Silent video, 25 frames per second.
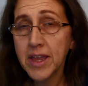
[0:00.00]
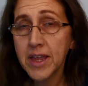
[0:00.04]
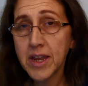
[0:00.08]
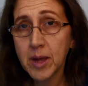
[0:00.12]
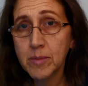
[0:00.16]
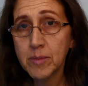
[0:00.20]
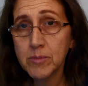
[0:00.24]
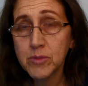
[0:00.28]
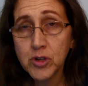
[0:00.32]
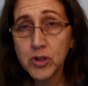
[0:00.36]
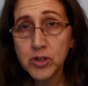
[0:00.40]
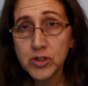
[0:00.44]
and
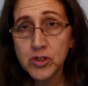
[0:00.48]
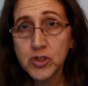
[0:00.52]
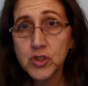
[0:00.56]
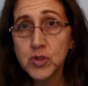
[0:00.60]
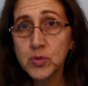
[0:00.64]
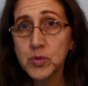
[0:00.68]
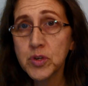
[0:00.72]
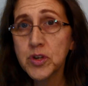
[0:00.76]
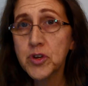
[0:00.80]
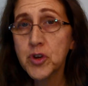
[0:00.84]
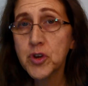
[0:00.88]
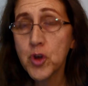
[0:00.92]
I'm going
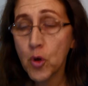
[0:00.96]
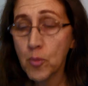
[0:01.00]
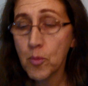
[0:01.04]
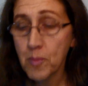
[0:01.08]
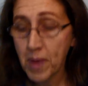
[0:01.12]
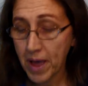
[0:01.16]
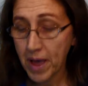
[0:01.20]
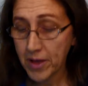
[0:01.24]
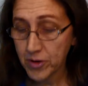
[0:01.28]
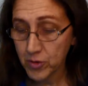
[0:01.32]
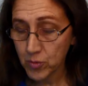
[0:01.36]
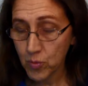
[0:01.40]
to do it no
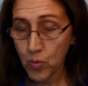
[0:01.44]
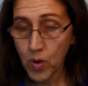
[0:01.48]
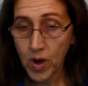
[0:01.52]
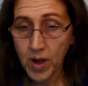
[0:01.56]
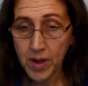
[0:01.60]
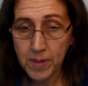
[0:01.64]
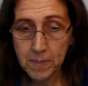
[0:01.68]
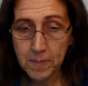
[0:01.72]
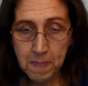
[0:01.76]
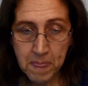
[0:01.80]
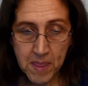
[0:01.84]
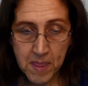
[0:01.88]
matter
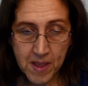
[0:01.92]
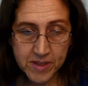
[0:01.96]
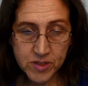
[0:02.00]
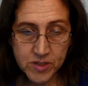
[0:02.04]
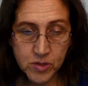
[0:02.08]
what.